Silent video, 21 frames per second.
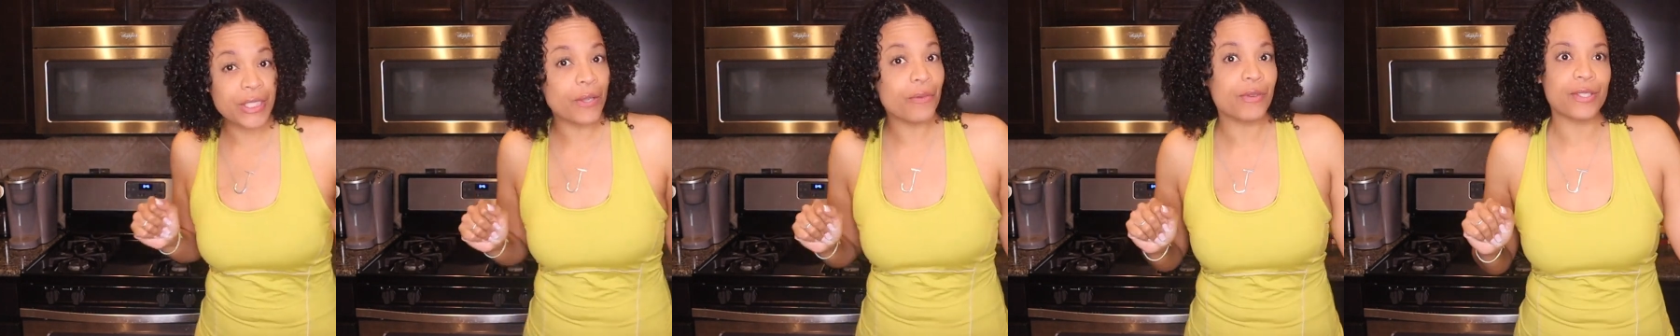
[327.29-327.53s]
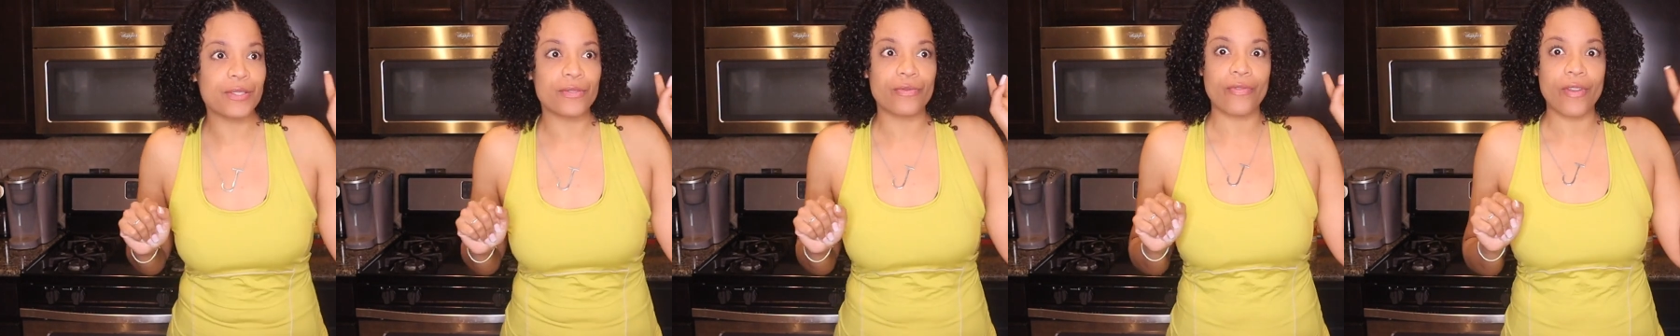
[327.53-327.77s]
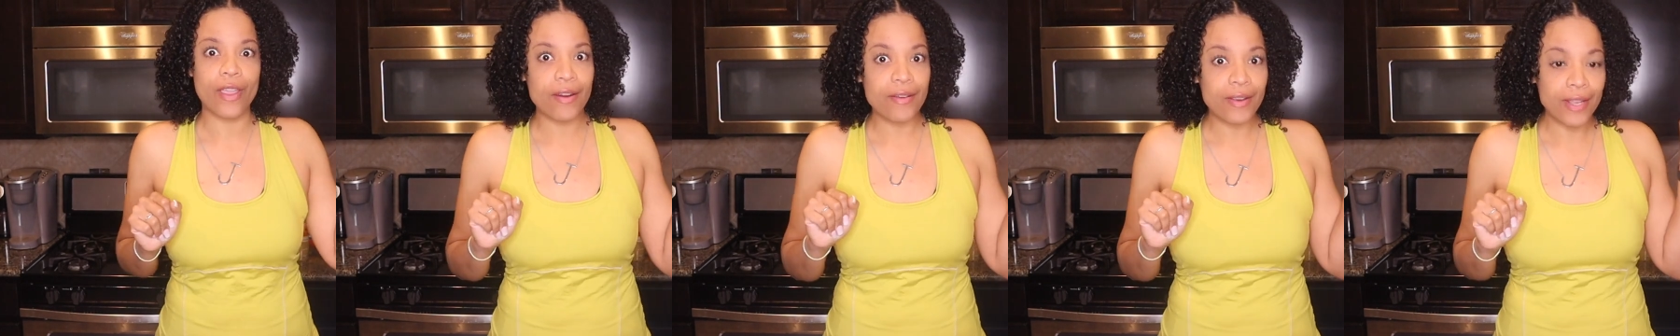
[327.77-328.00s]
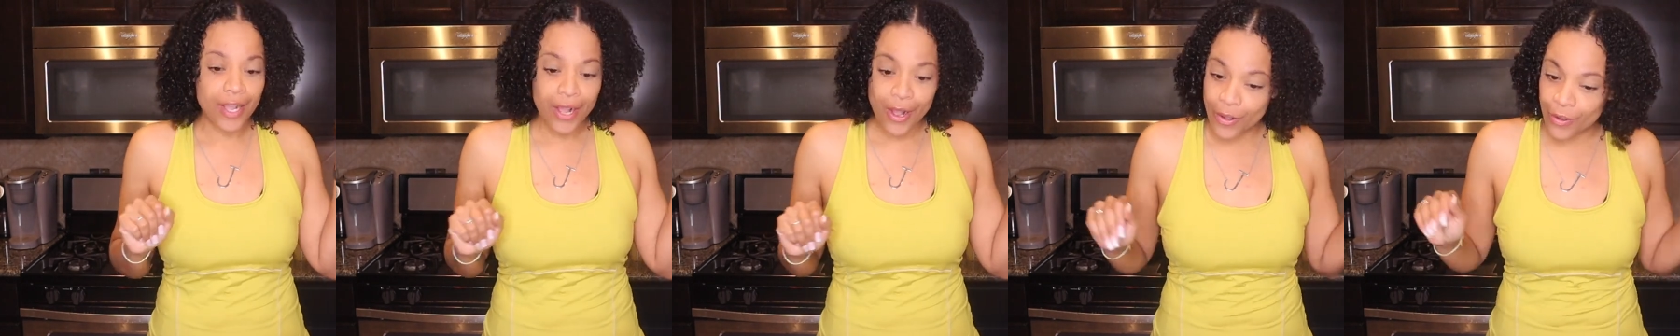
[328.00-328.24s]
It was
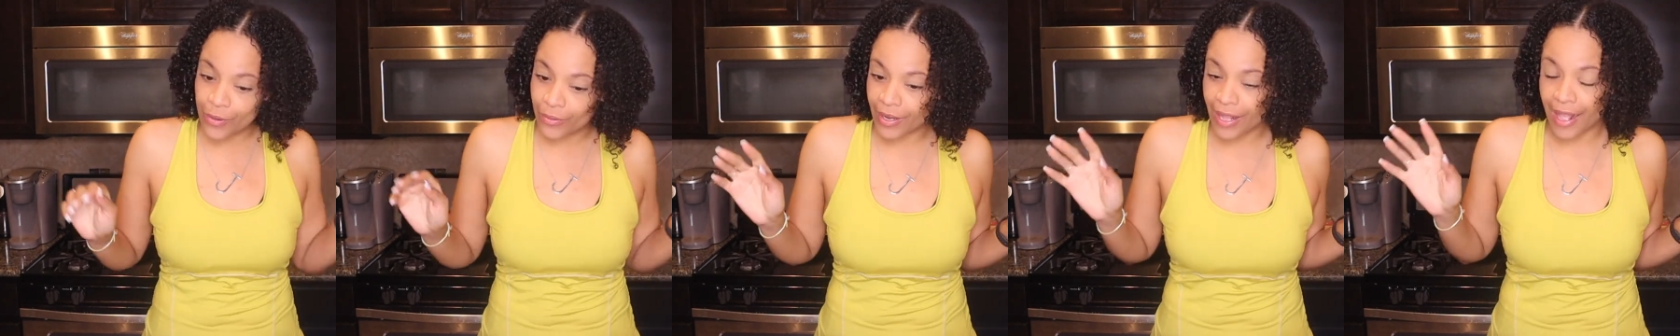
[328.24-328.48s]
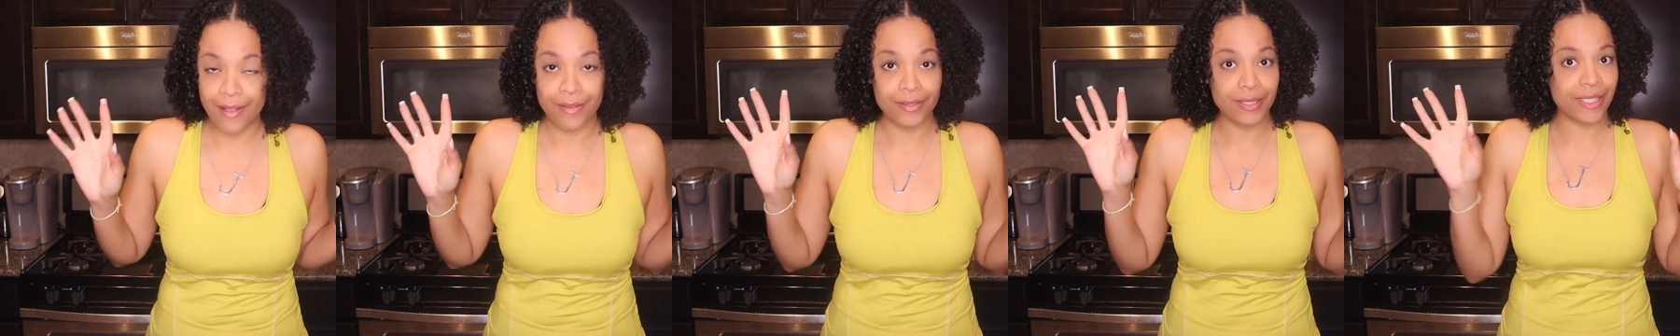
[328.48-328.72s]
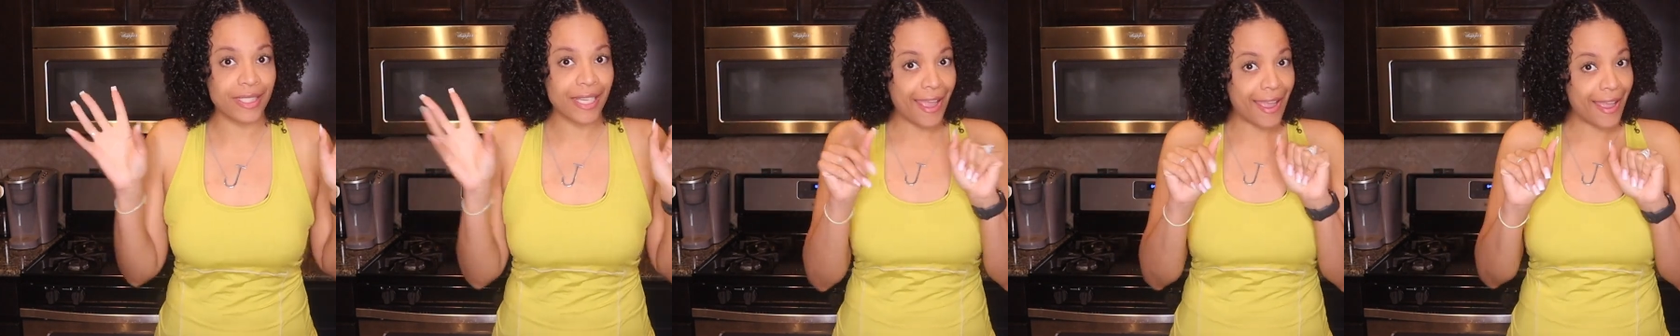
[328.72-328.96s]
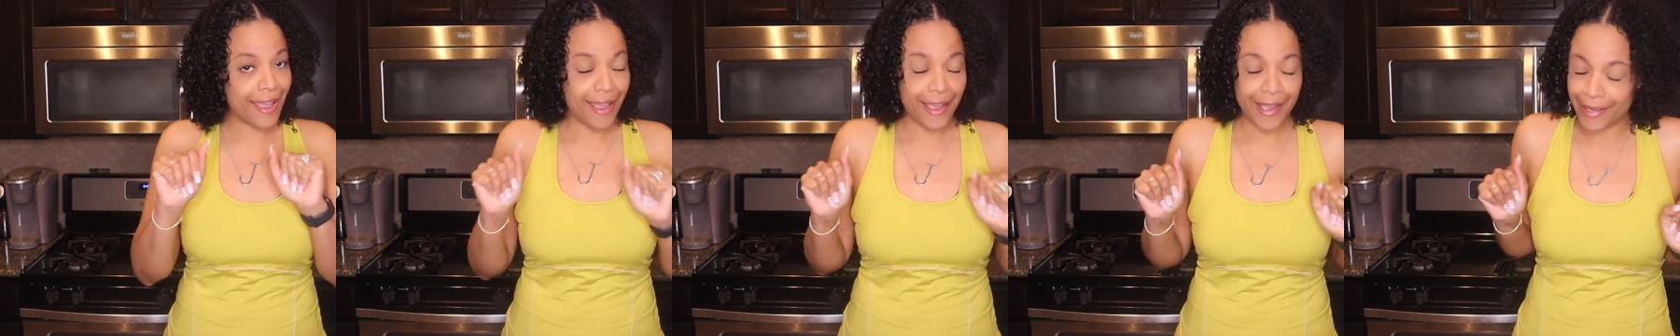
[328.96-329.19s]
very cold
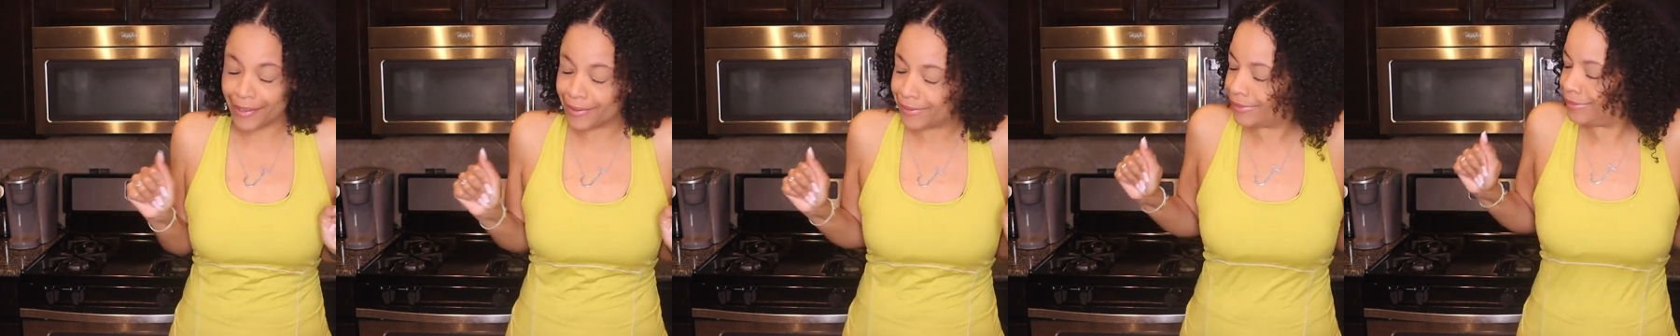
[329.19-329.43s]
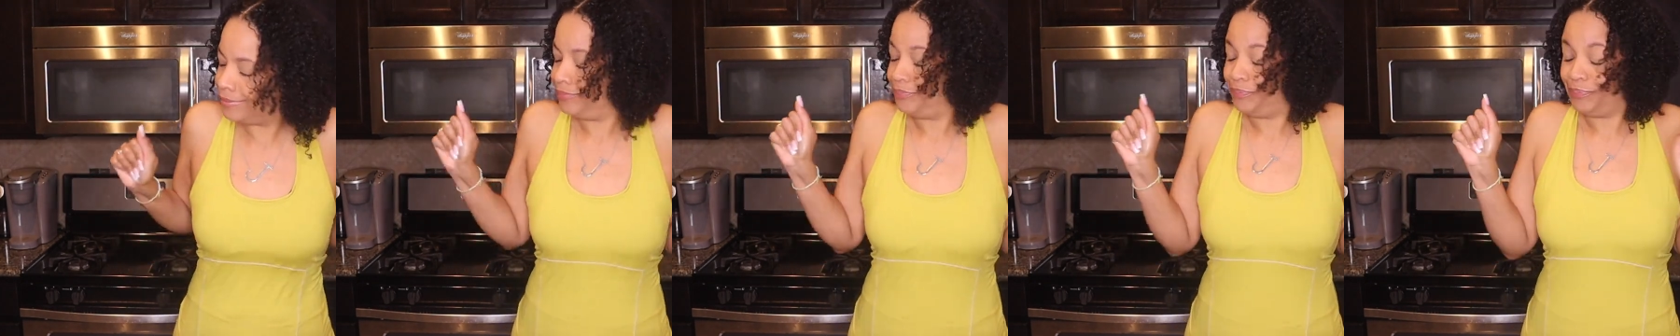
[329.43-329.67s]
outside.